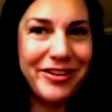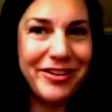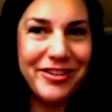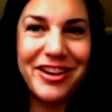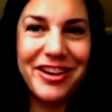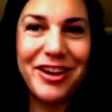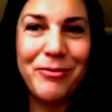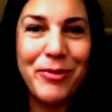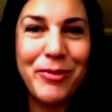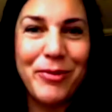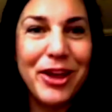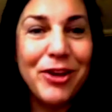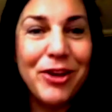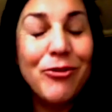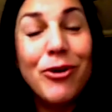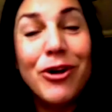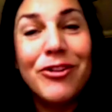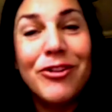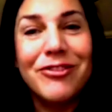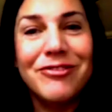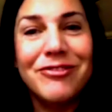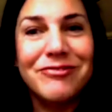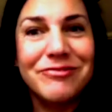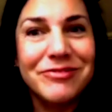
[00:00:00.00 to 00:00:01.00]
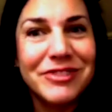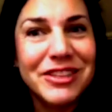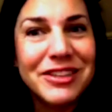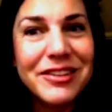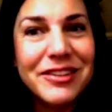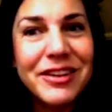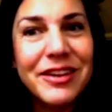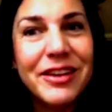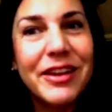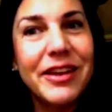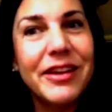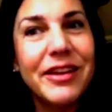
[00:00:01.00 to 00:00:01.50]
I'm like, well,
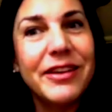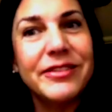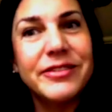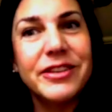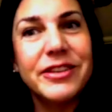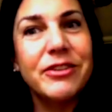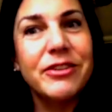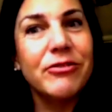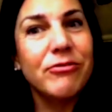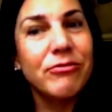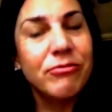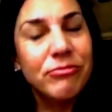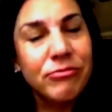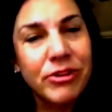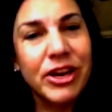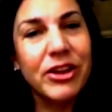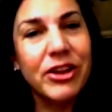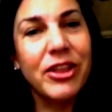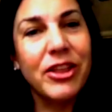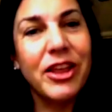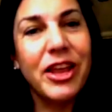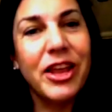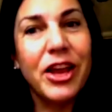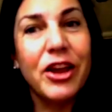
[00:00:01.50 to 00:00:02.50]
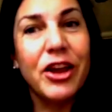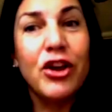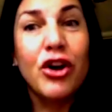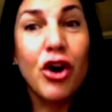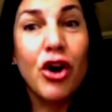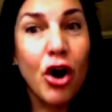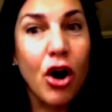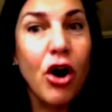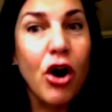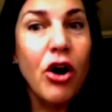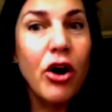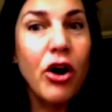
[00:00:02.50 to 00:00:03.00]
is it really
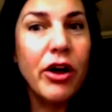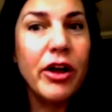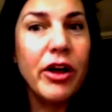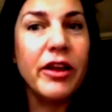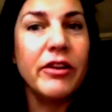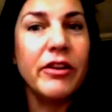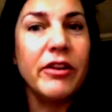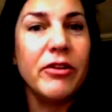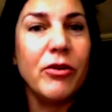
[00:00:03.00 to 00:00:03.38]
gone,